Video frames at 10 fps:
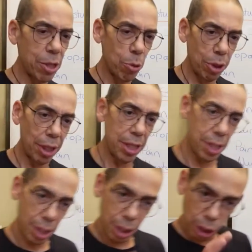is really
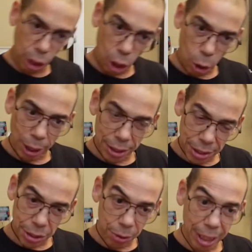low in
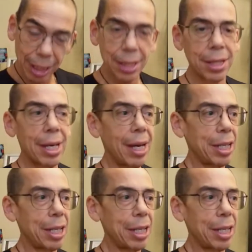strength.